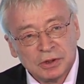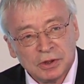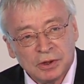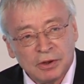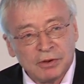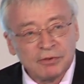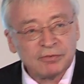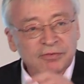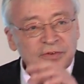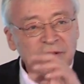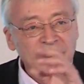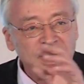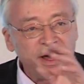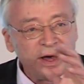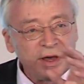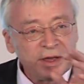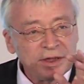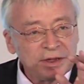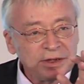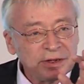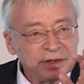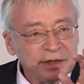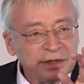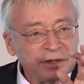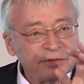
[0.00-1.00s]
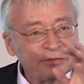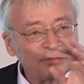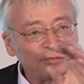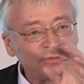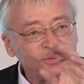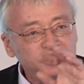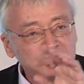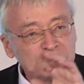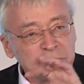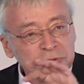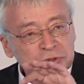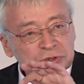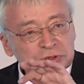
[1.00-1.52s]
of higher
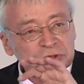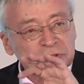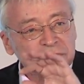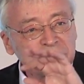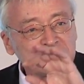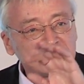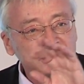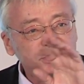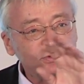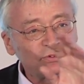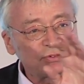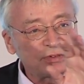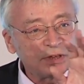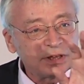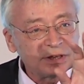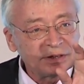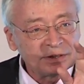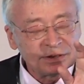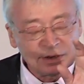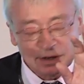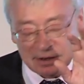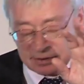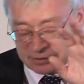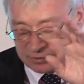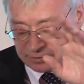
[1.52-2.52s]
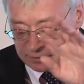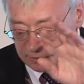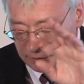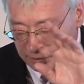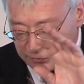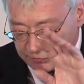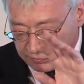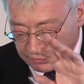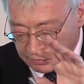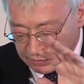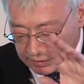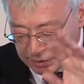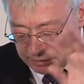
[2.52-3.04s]
future standards
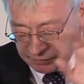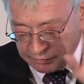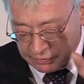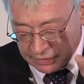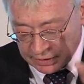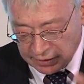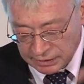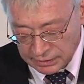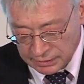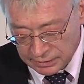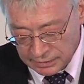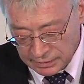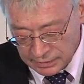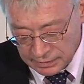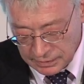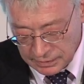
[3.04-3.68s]
of living,